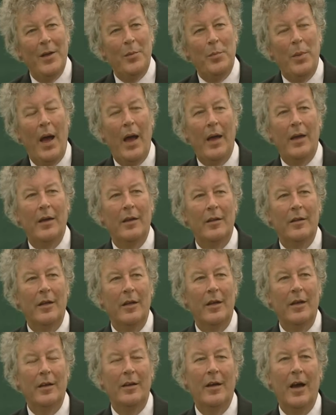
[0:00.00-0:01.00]
Back in
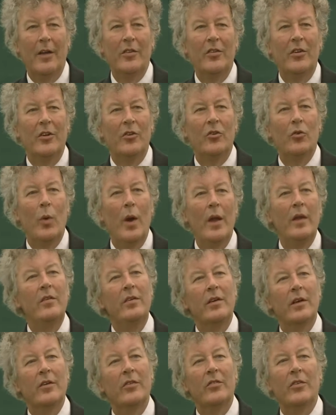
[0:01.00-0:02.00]
the
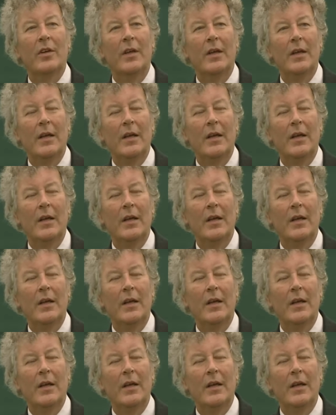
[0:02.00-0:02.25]
1920s,